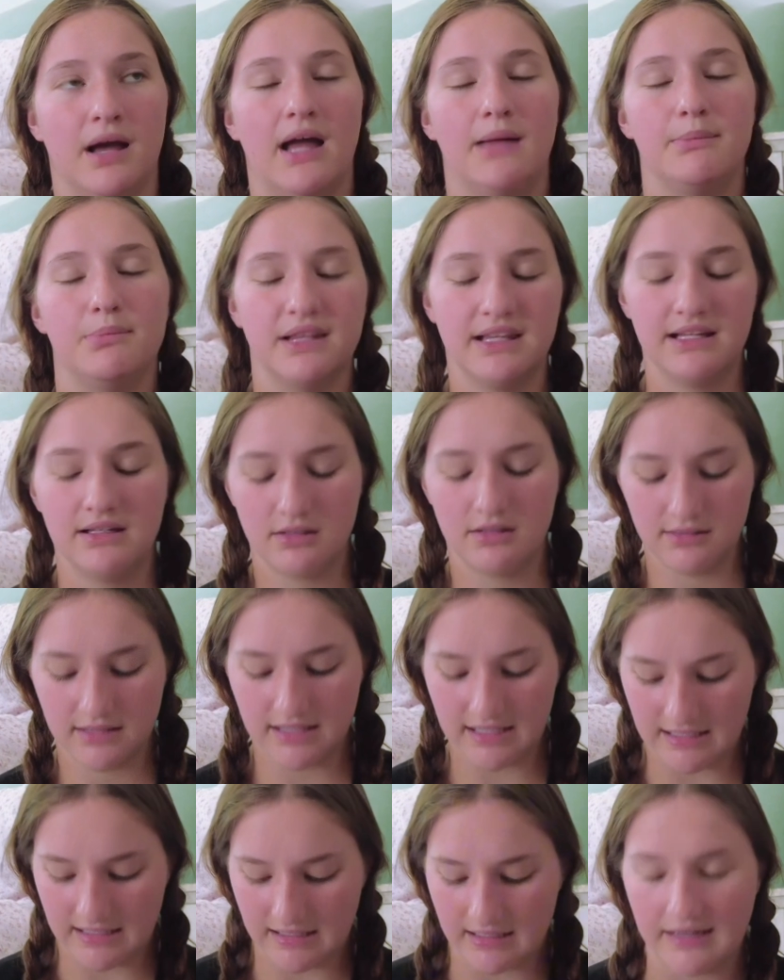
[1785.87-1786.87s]
I plan on
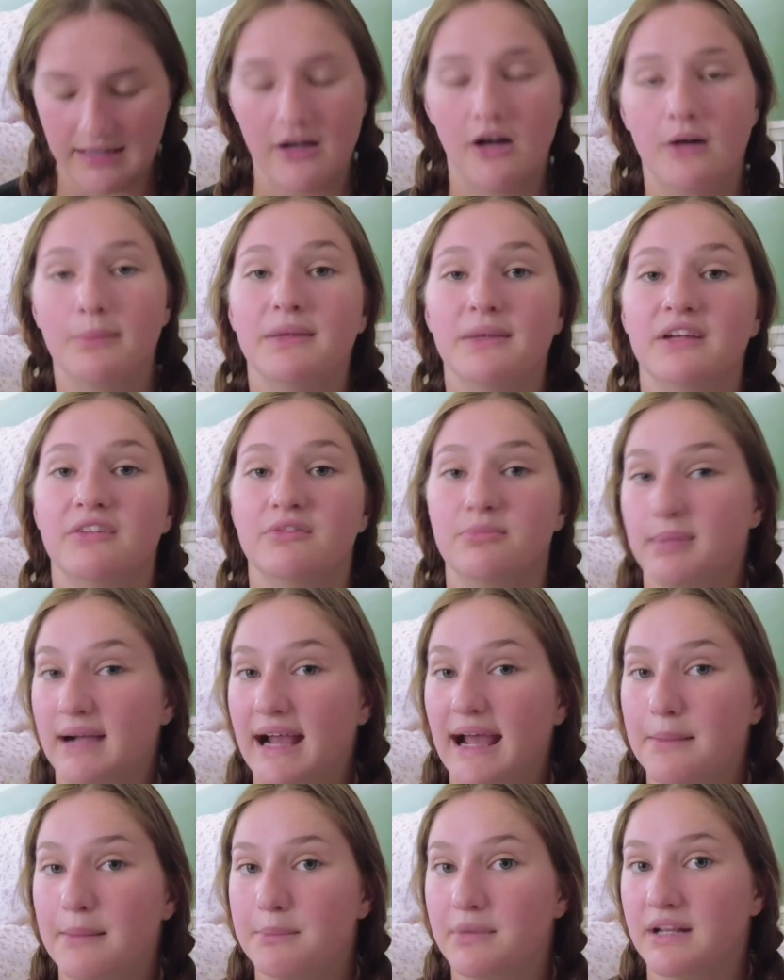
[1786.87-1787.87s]
getting a copy of
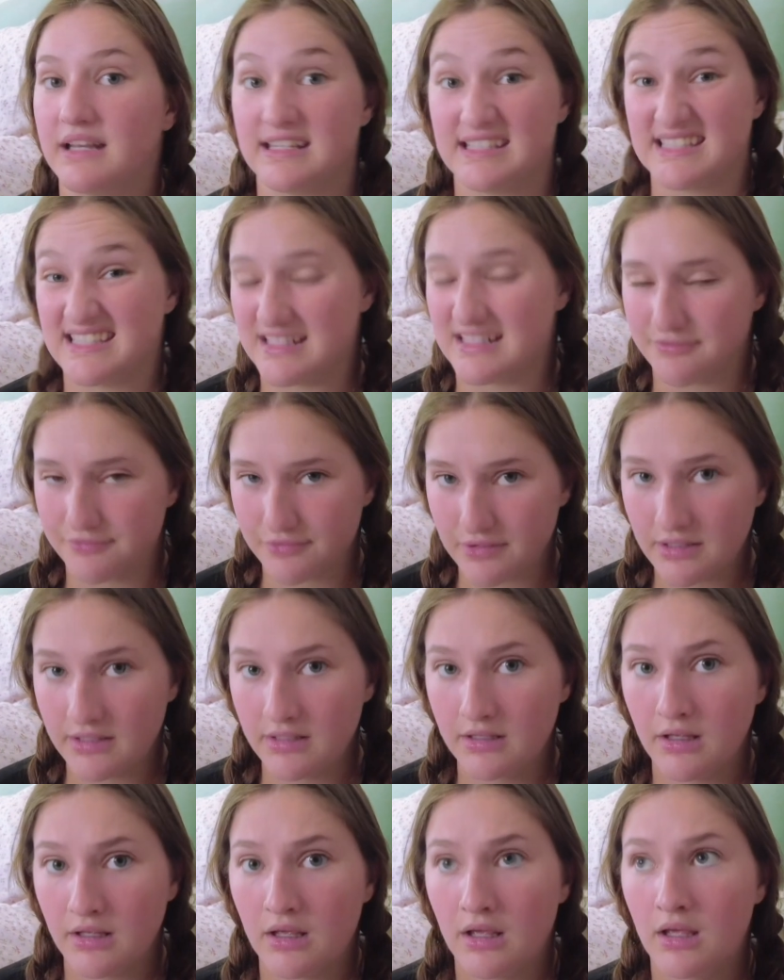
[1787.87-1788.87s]
Brat, but it's different.